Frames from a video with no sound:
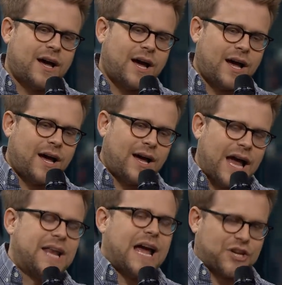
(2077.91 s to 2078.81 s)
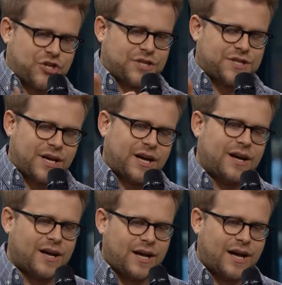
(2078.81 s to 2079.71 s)
uh, and yeah, she's,
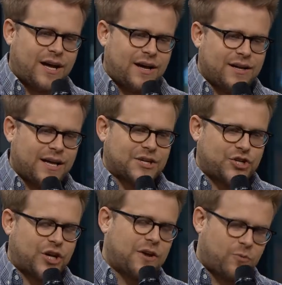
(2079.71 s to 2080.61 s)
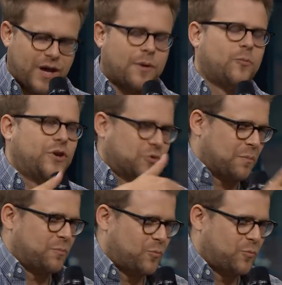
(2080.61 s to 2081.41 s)
uh, uh, yeah, she, and we, uh, we do, um,